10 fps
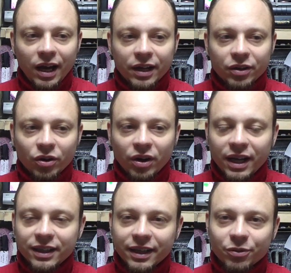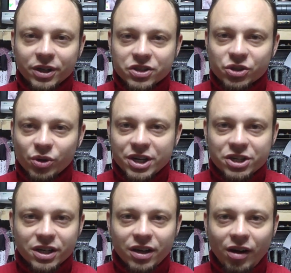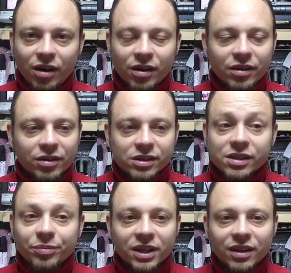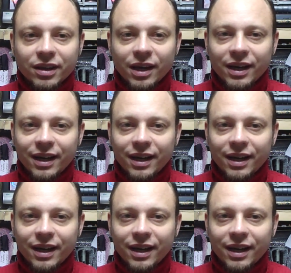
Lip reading: your alien registration card or something like that.